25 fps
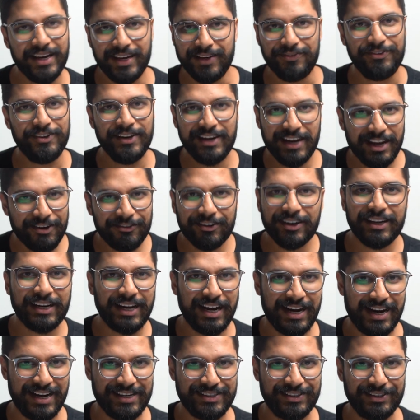If you're never gonna
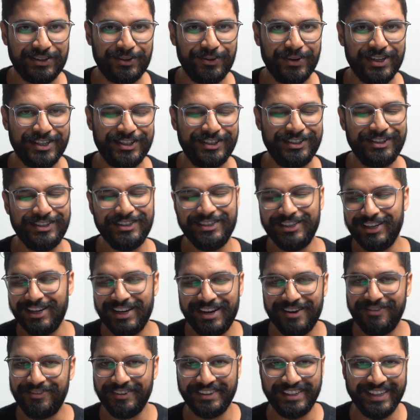ask the question, you're
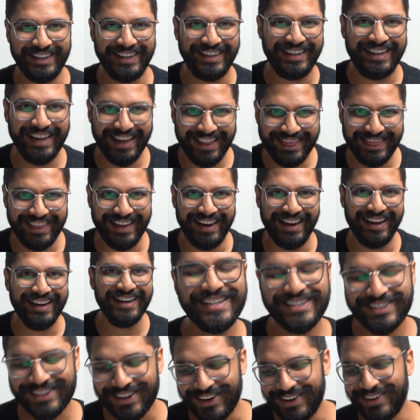never gonna get there.
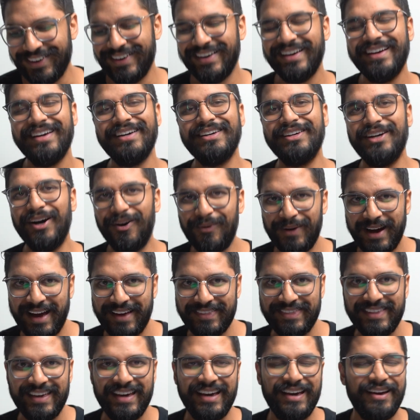So go
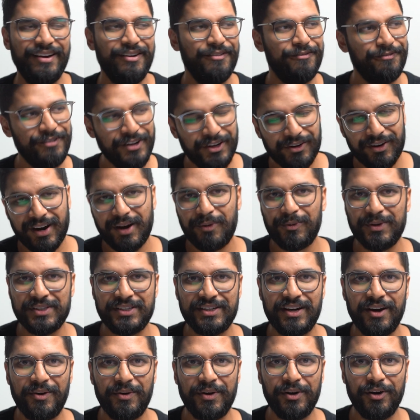out there, figure out what's
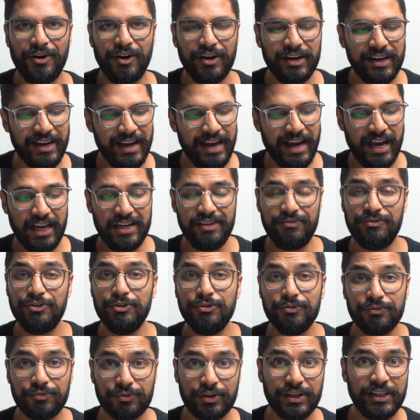going on, and if
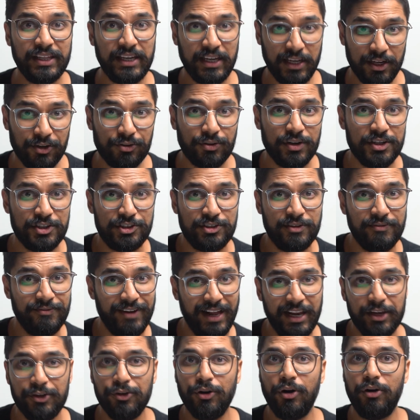you've really increased the
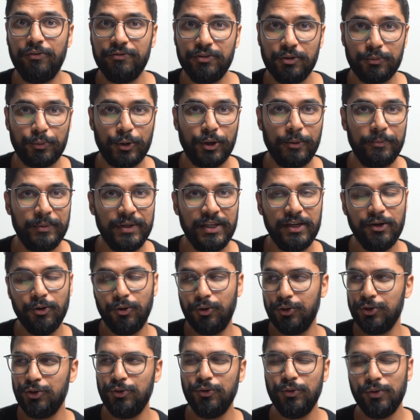value of your property
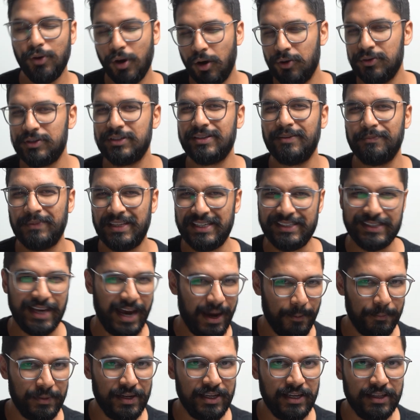or you know something's
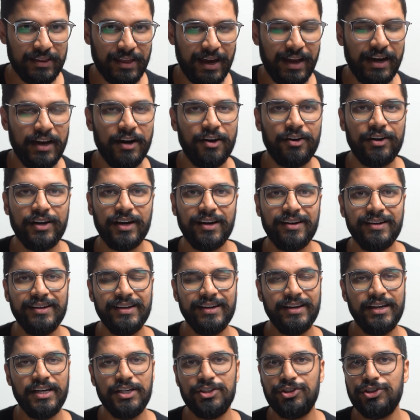happening in that area,
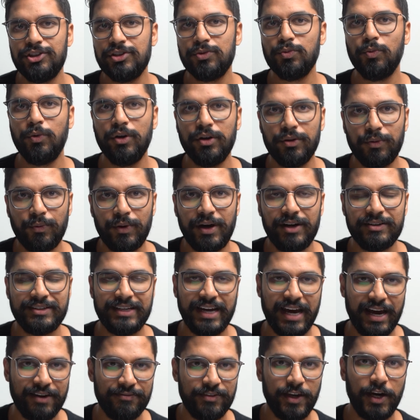it's just worthwhile to
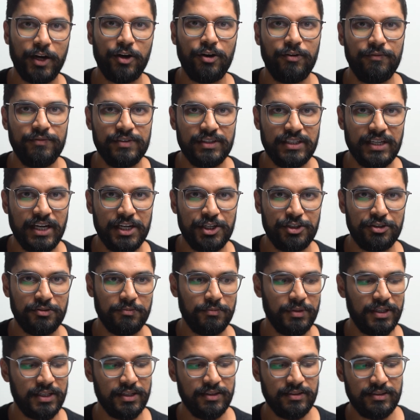have that conversation
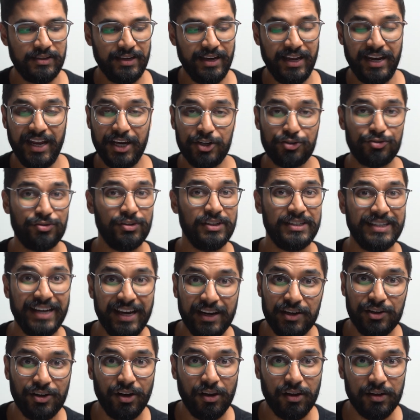because an extra
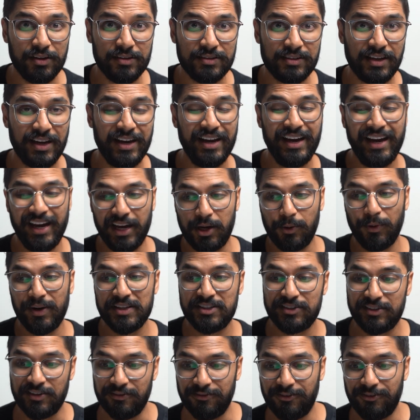$10 equates to